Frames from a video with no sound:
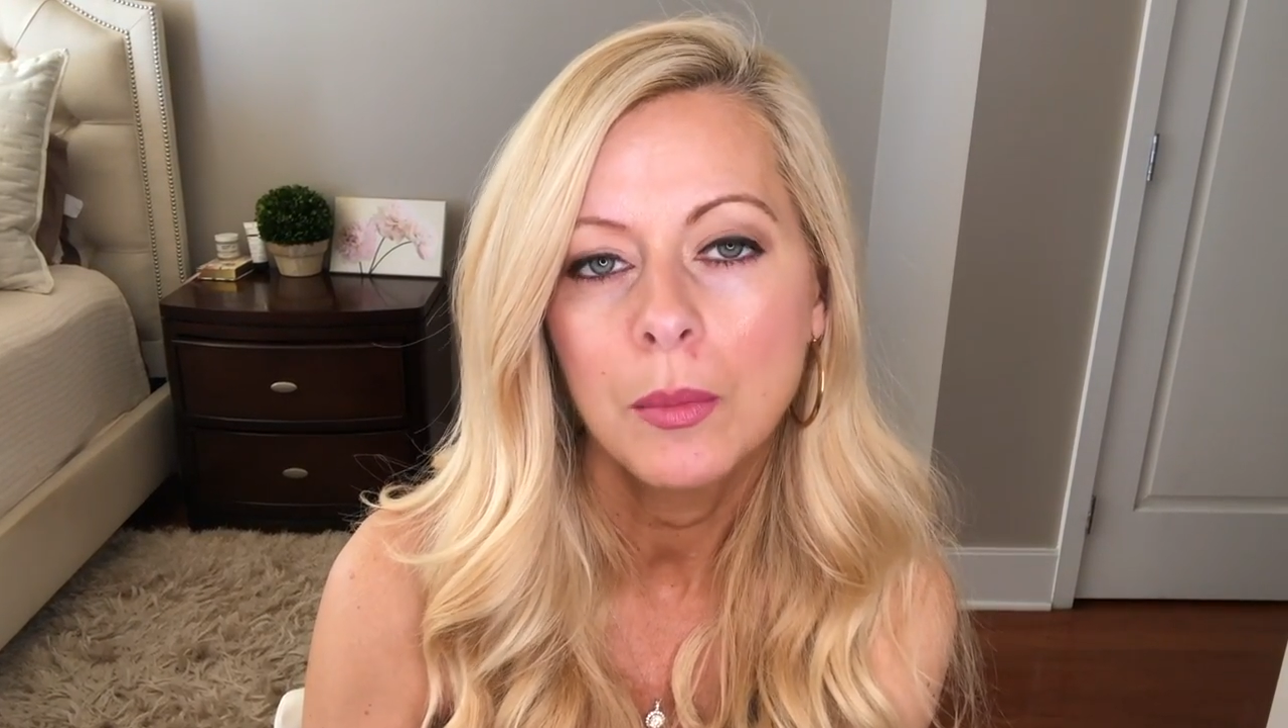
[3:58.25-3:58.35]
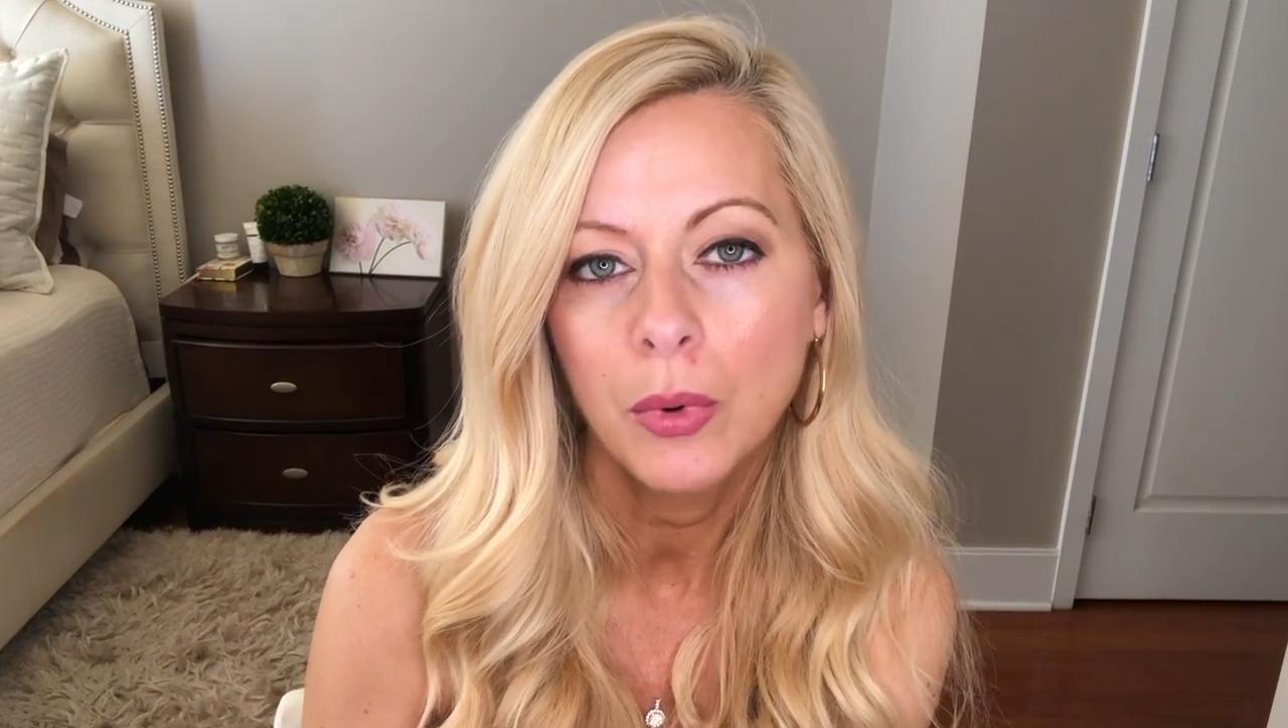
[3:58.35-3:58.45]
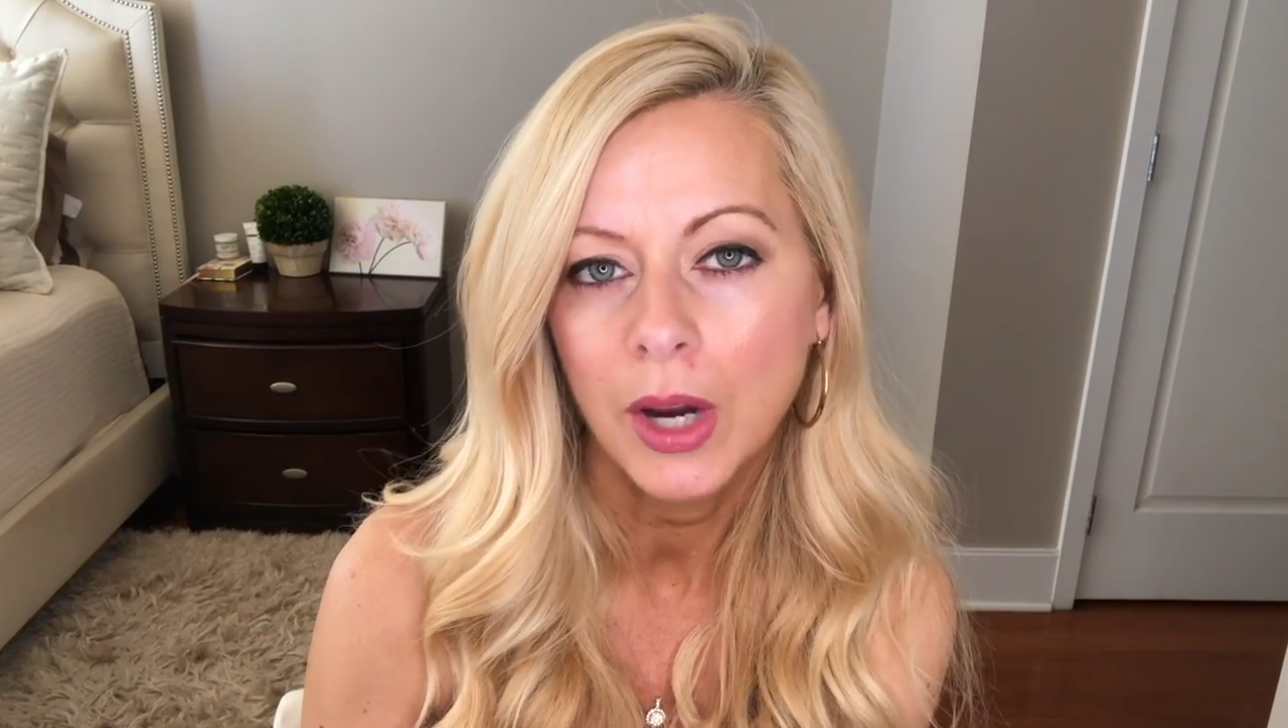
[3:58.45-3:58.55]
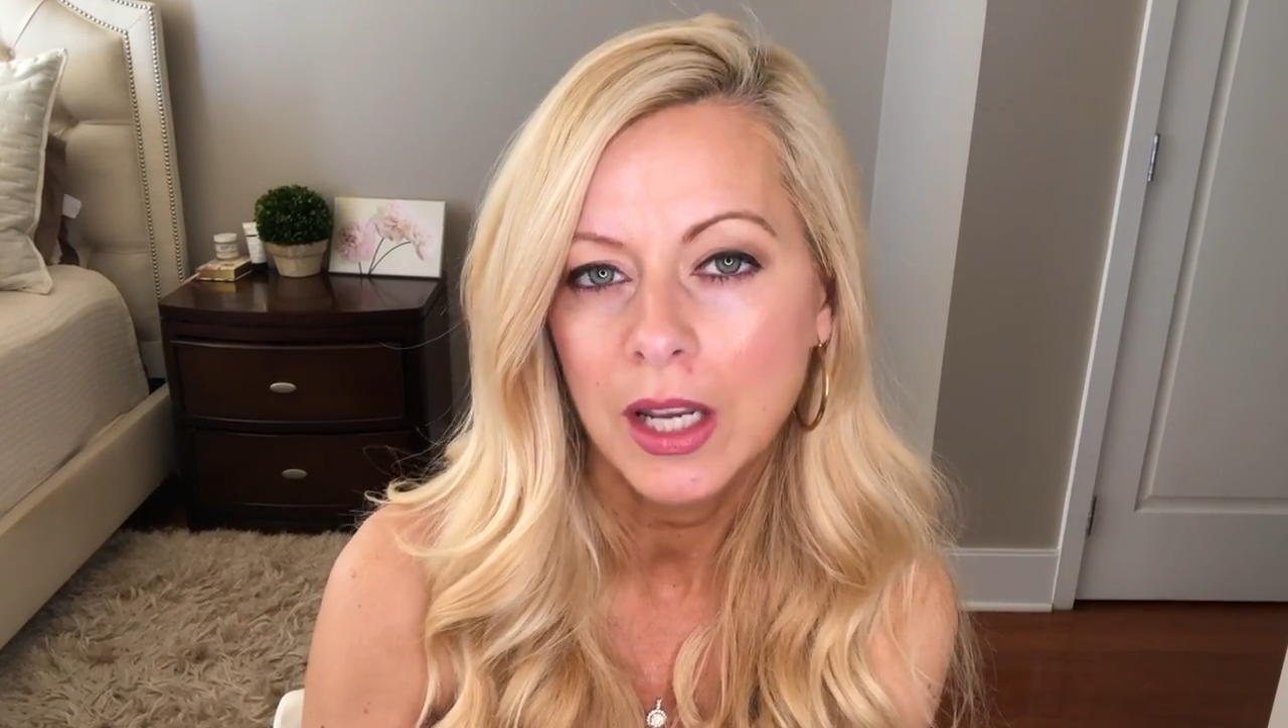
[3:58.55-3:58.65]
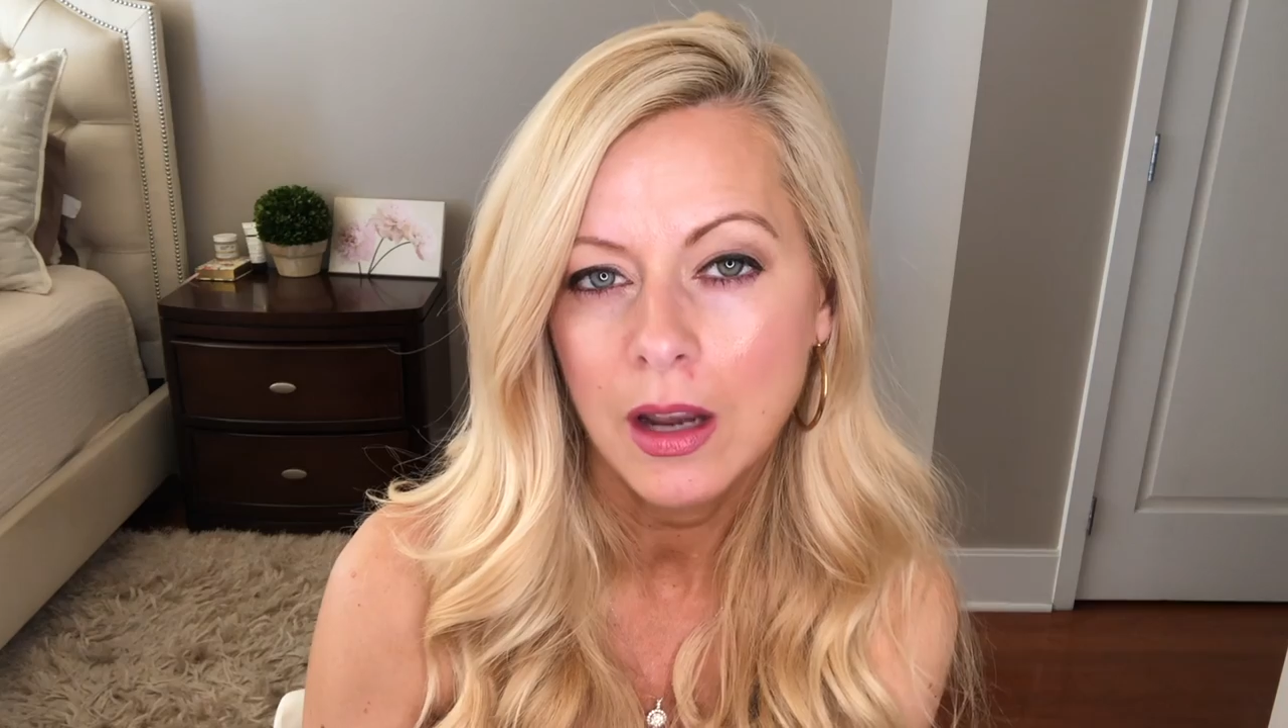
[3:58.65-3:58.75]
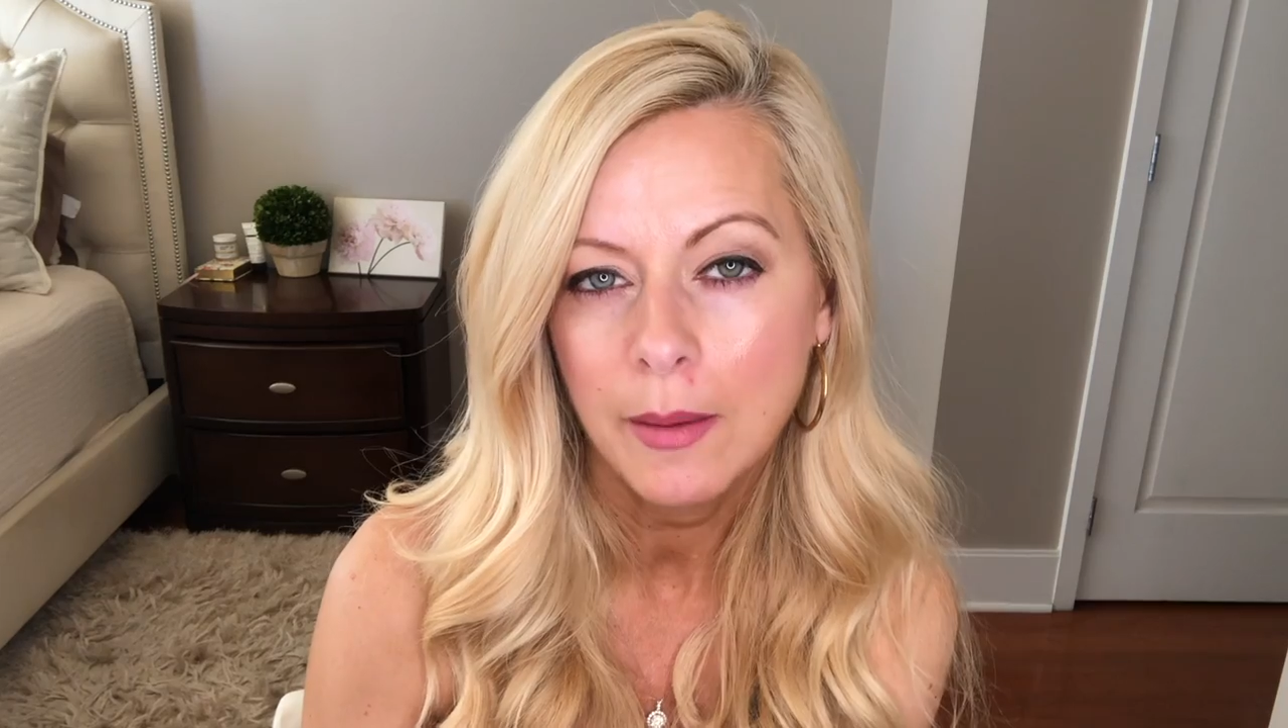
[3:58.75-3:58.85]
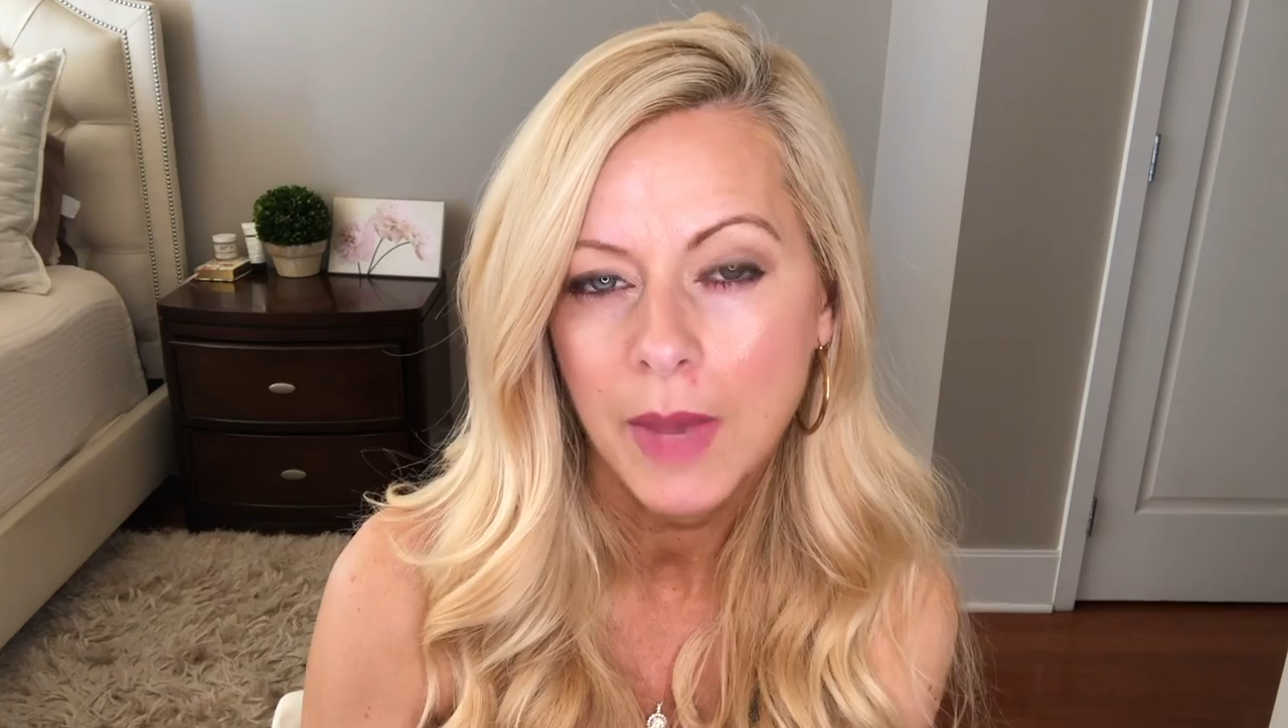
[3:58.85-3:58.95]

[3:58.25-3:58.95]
brighten up